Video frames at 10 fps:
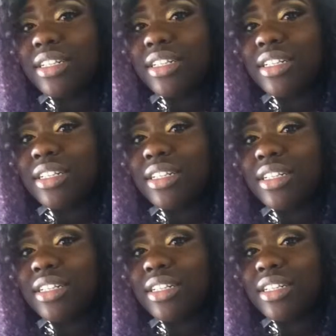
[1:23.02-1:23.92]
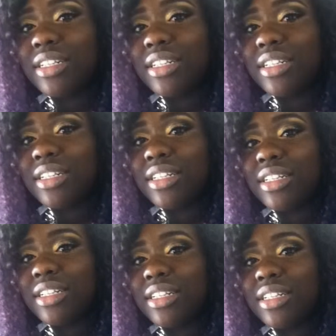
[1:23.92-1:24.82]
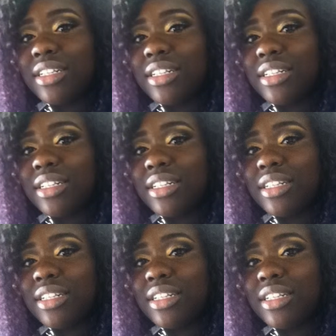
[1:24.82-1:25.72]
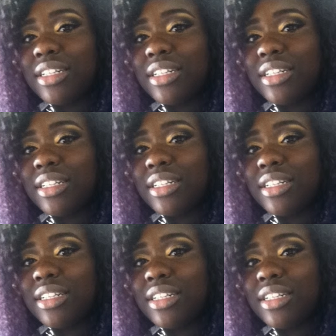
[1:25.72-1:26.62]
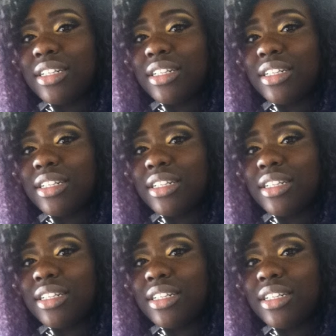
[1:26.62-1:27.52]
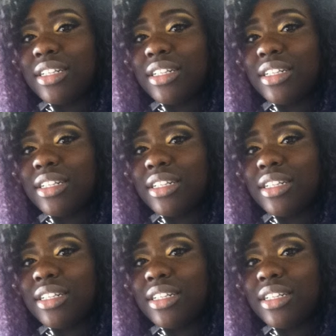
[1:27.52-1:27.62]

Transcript: No one is speaking in this clip.